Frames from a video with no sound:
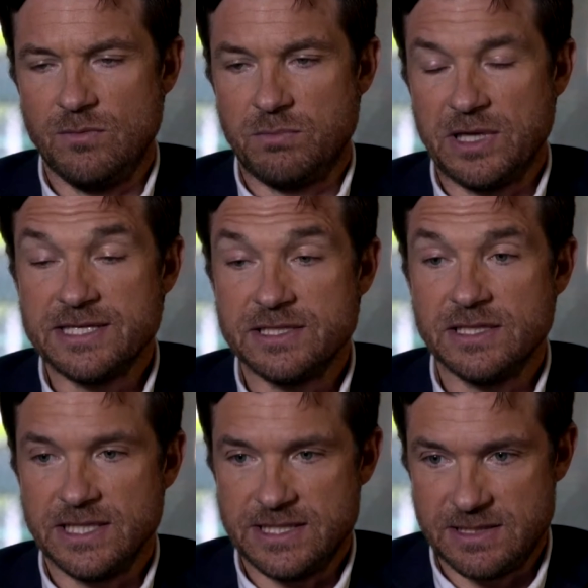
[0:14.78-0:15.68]

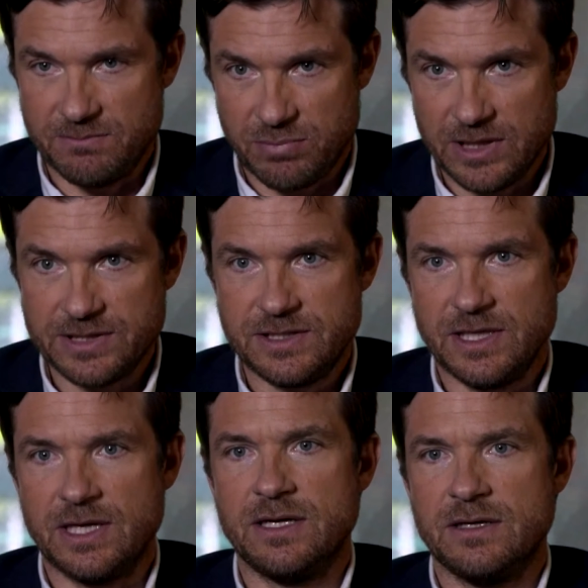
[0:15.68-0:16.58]
pleasantly
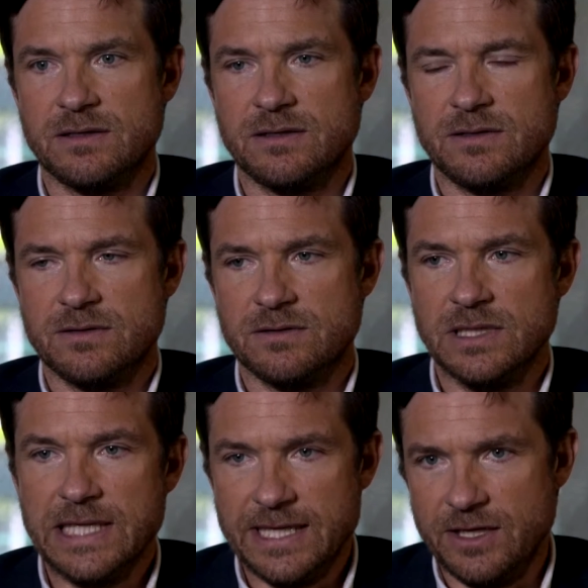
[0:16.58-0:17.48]
simplistic
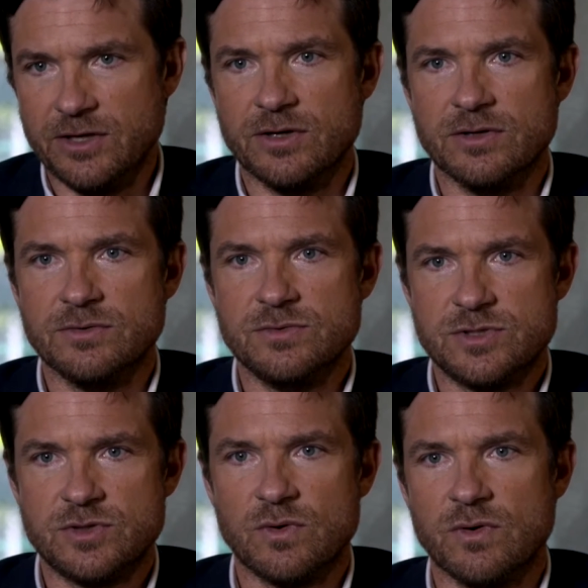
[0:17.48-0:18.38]
linear
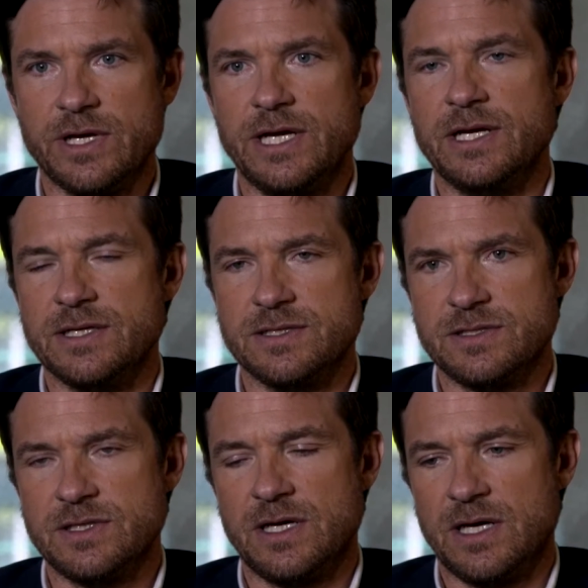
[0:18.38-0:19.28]
story
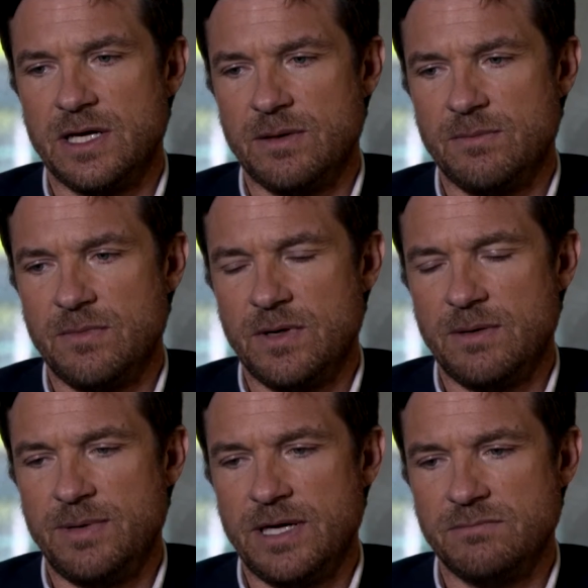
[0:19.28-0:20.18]
is,
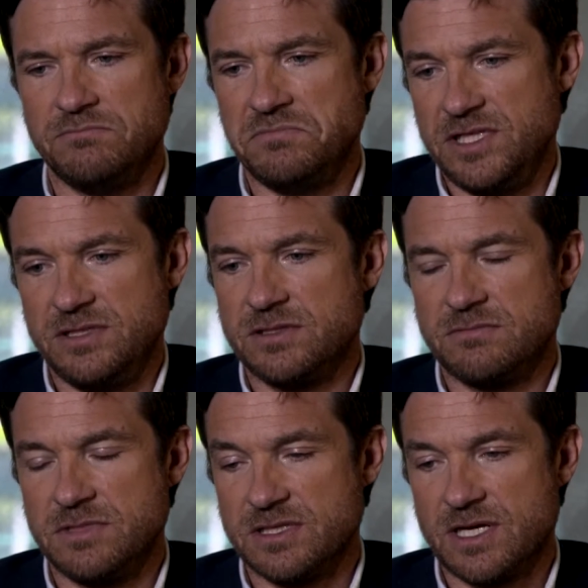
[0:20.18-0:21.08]
about
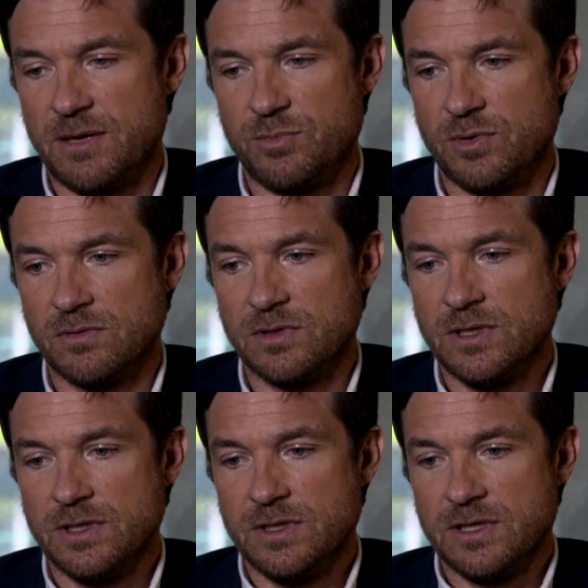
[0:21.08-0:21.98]
this couple
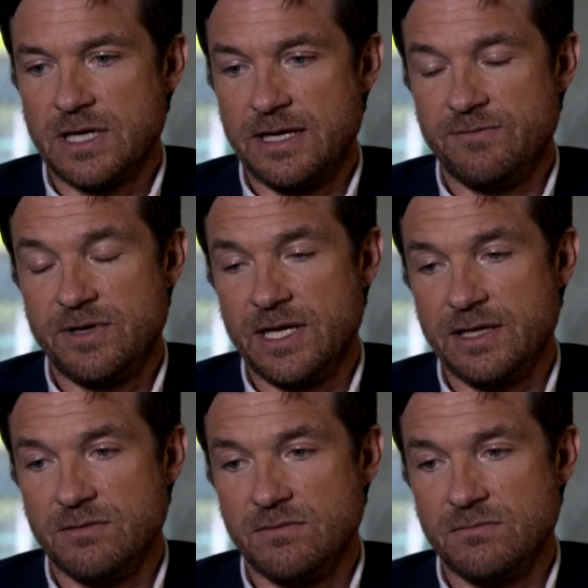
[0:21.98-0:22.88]
kind of
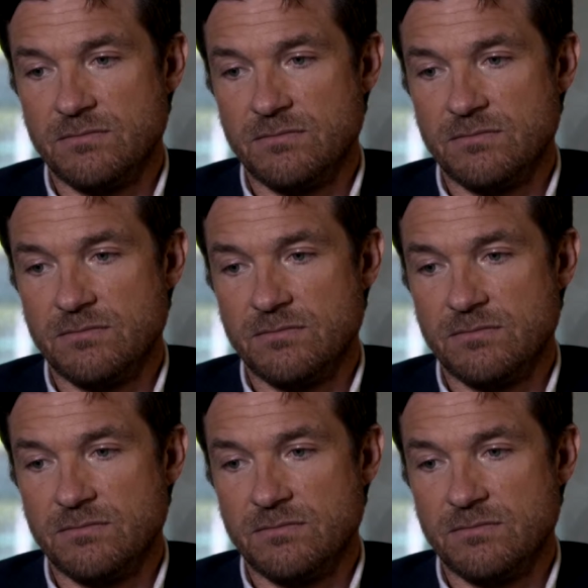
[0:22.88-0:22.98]
getting